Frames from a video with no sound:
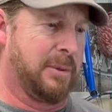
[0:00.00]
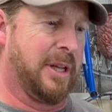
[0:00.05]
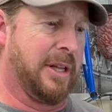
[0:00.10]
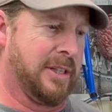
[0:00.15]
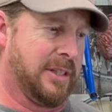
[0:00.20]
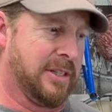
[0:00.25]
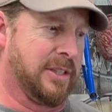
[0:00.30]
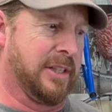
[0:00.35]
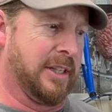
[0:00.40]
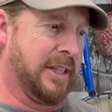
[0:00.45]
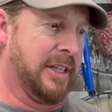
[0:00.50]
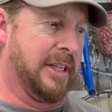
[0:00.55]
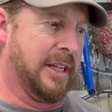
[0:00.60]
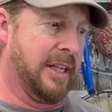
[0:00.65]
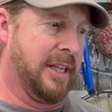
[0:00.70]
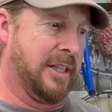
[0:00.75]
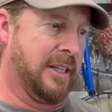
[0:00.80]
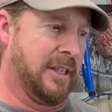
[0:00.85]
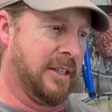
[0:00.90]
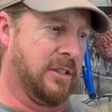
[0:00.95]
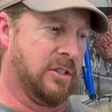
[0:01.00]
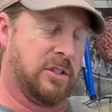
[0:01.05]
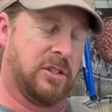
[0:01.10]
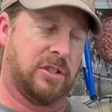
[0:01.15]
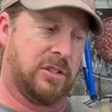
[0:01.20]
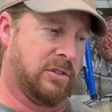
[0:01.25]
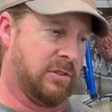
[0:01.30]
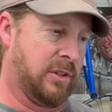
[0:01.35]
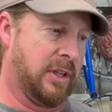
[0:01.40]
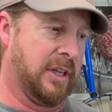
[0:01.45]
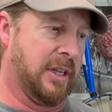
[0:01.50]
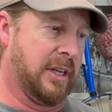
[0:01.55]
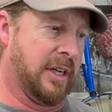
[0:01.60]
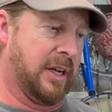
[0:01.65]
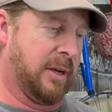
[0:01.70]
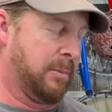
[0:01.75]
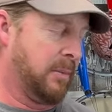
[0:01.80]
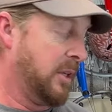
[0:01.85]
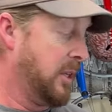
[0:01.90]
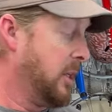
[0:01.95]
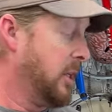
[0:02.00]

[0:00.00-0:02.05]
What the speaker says: probably just late 80s, straight up.